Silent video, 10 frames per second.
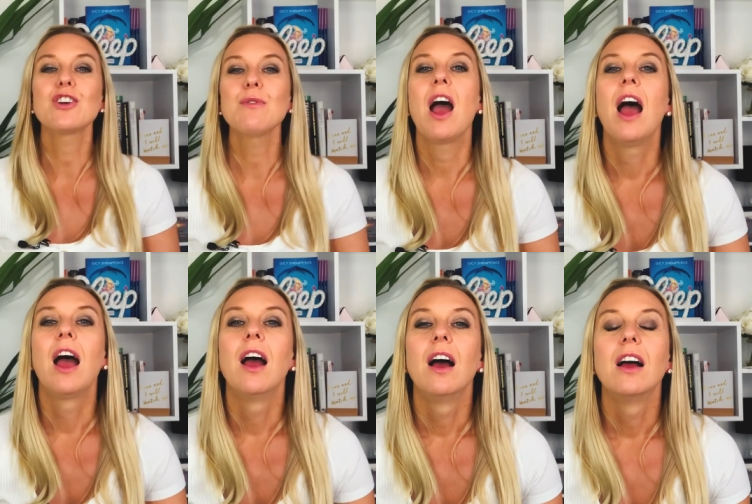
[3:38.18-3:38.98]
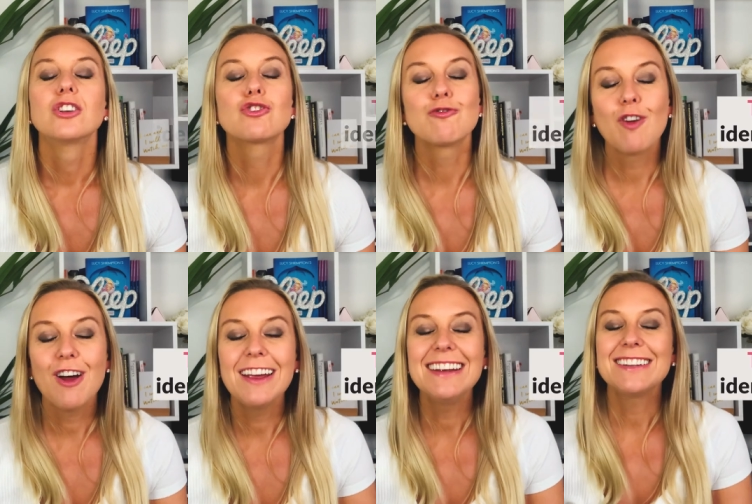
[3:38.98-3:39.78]
So
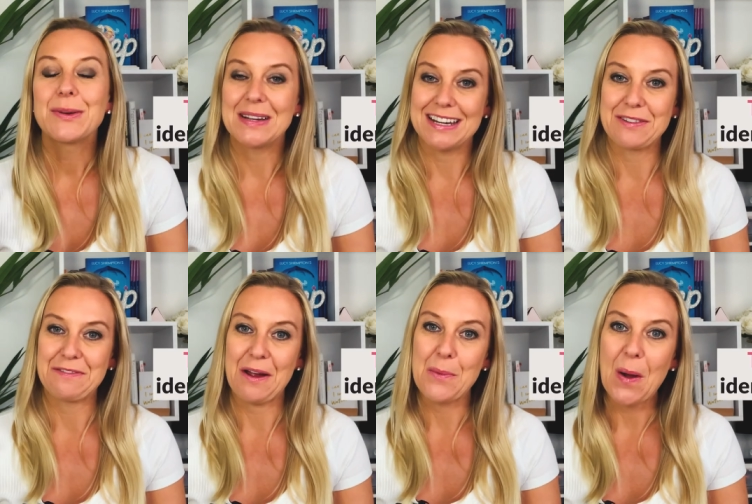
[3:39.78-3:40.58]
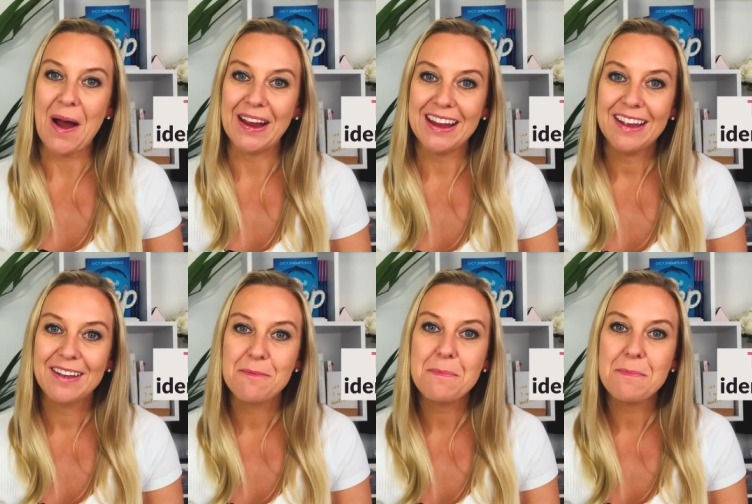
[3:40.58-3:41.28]
try to identify why.